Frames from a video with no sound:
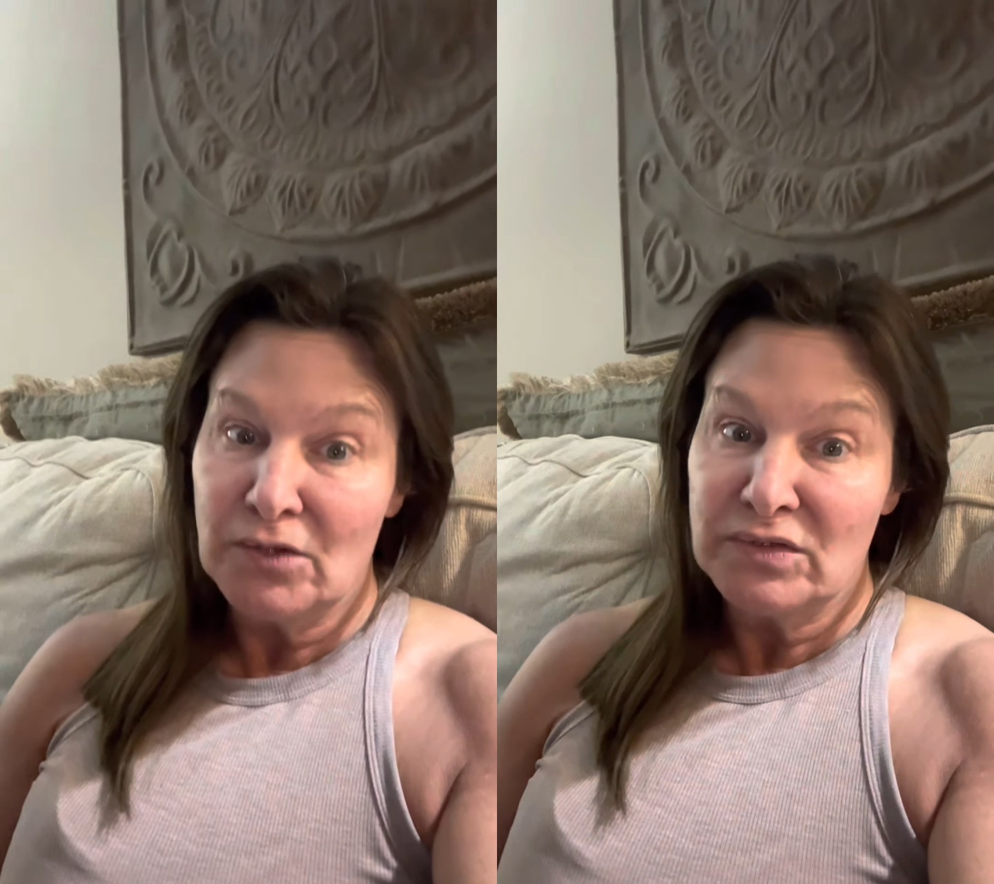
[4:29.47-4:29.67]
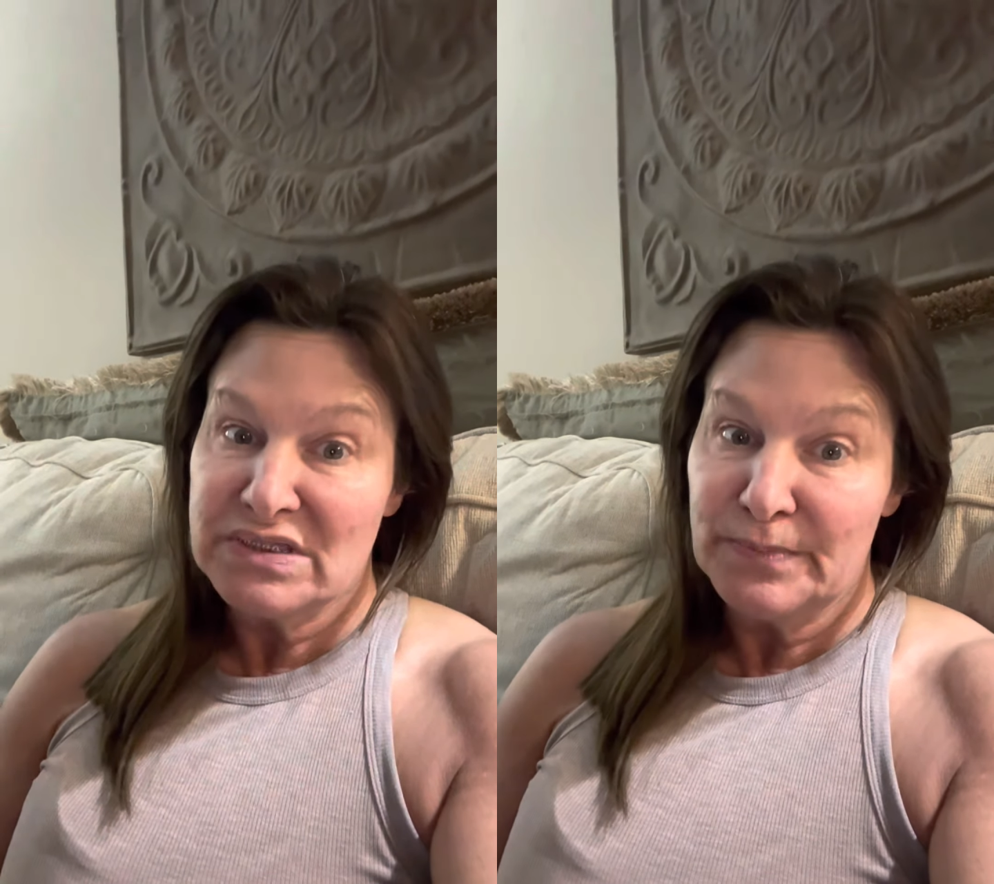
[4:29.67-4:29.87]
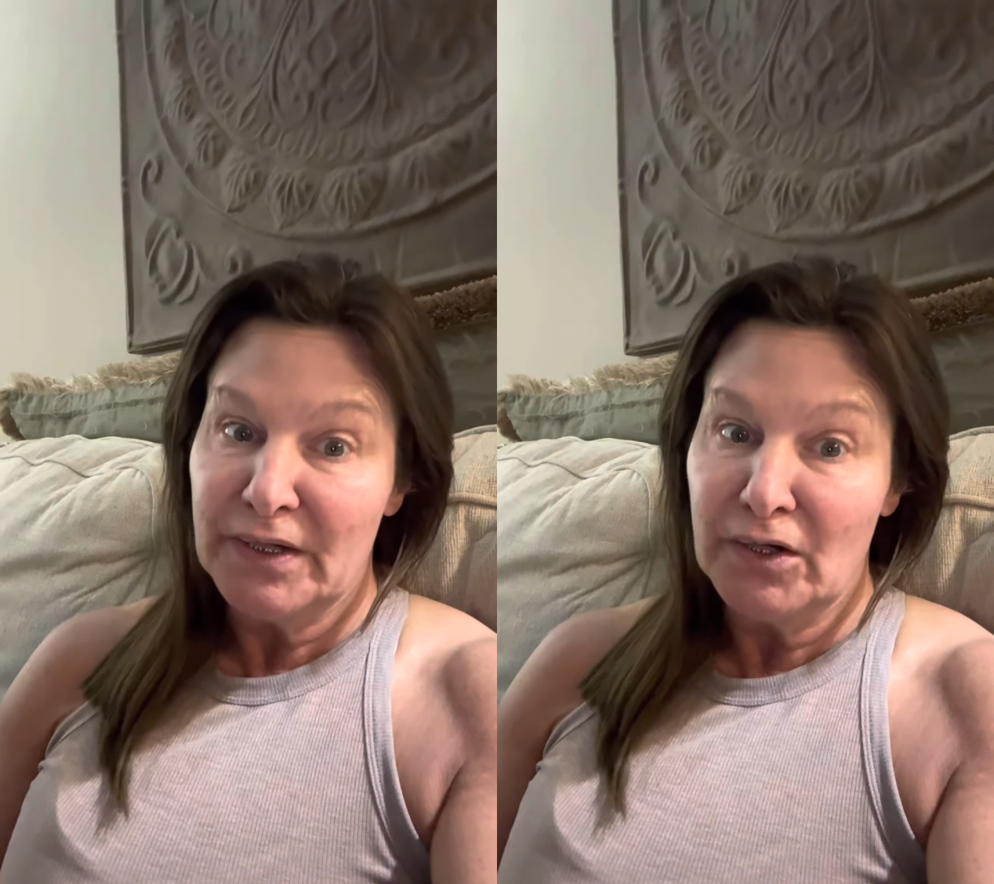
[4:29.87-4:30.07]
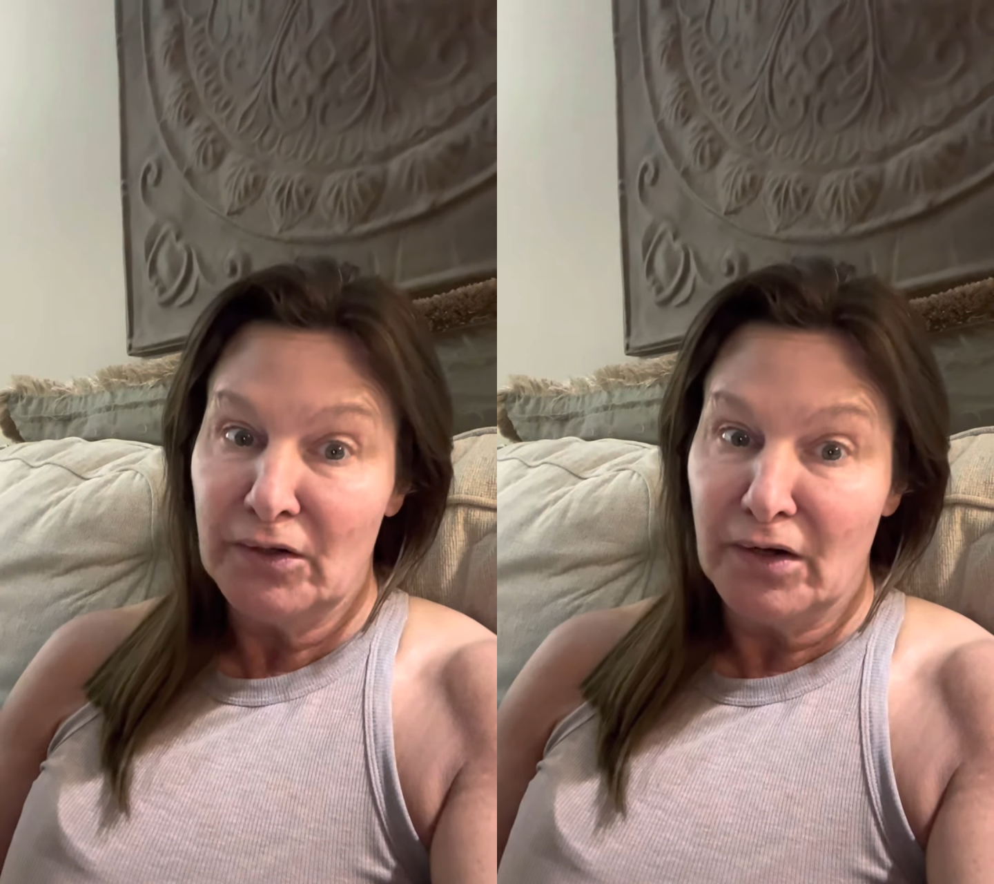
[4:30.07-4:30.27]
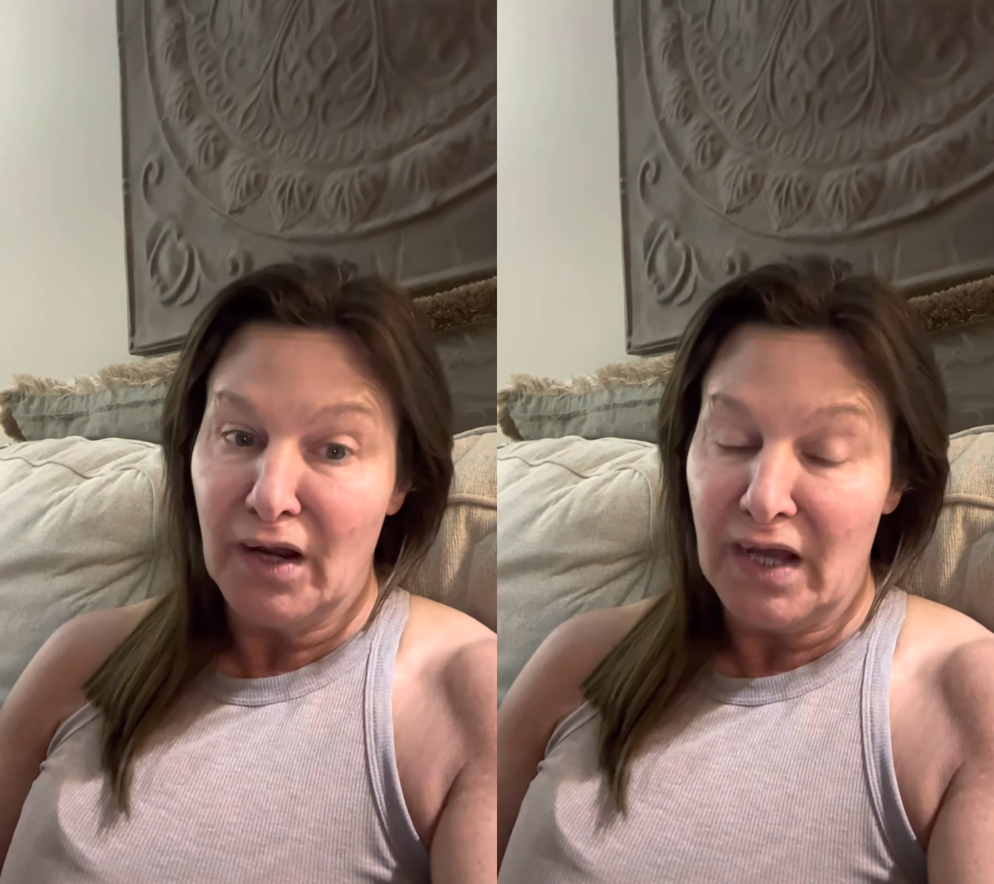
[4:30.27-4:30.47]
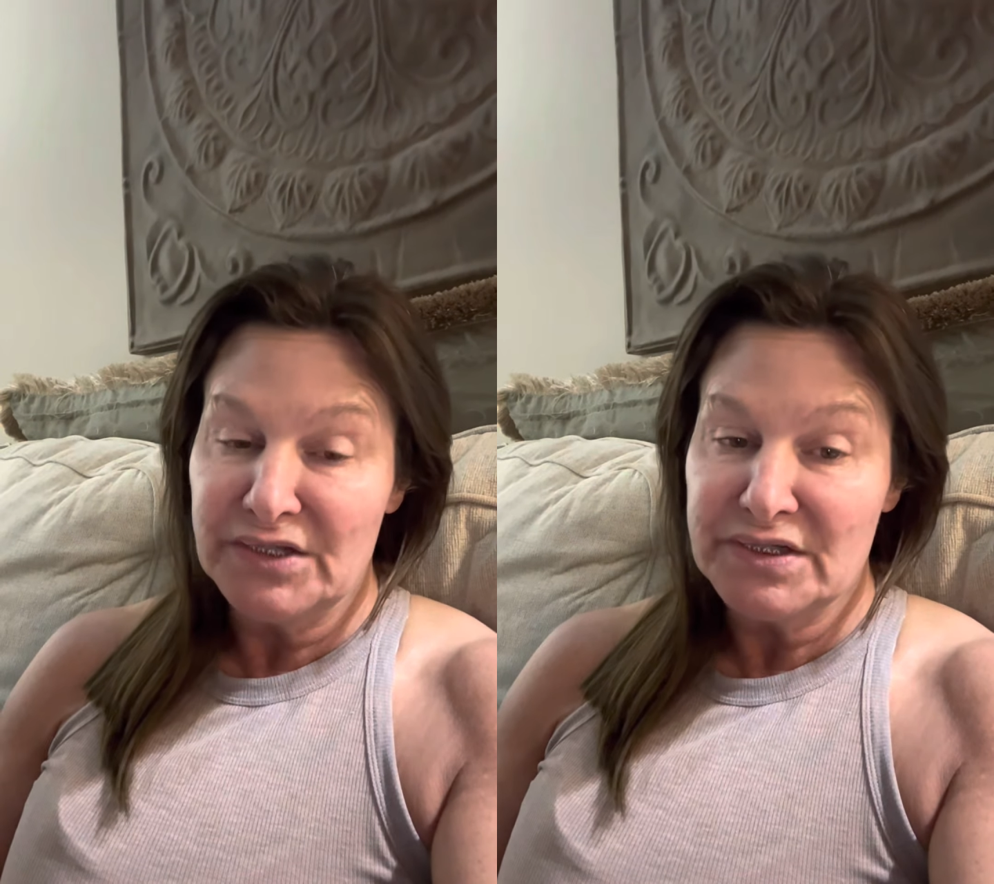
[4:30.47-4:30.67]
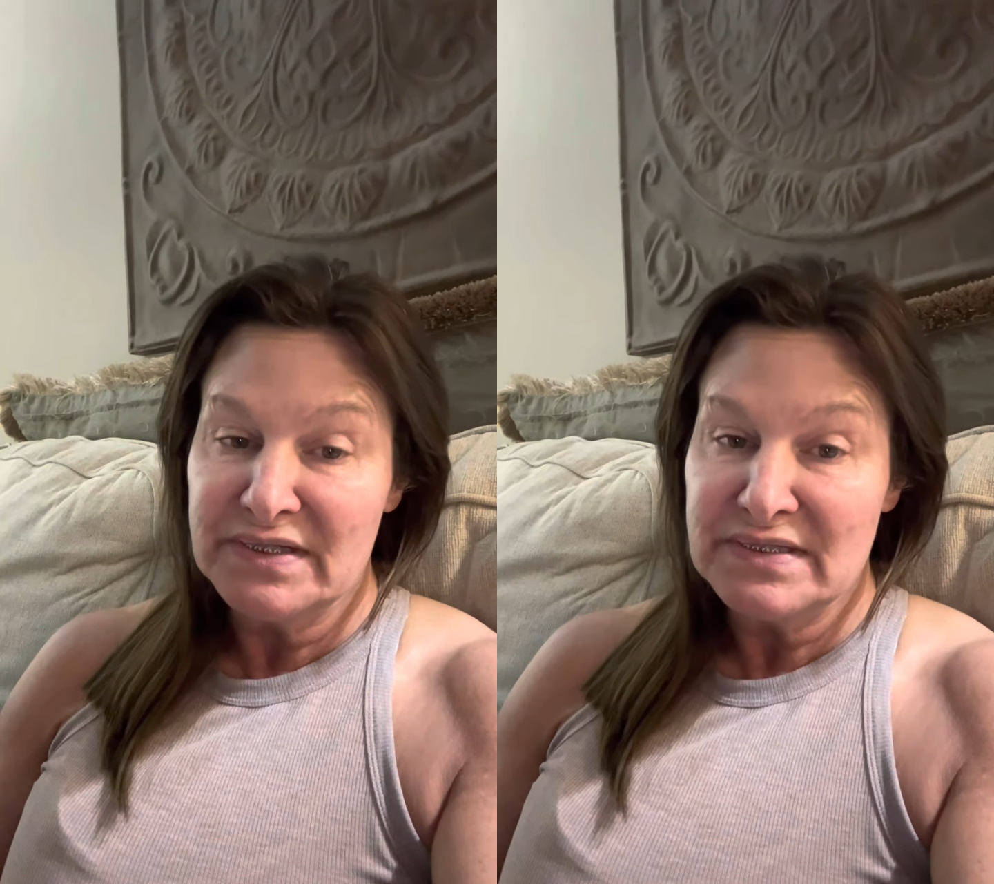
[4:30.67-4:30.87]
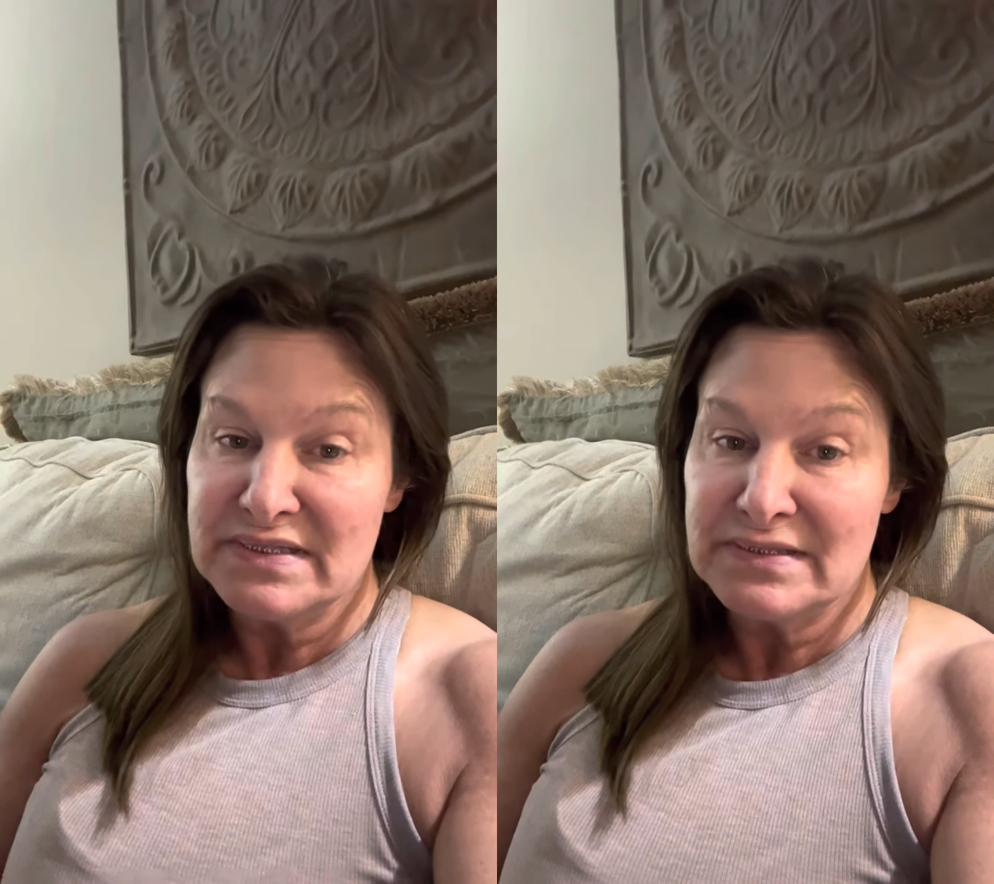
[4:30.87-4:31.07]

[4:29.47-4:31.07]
a spirit, or a conscience?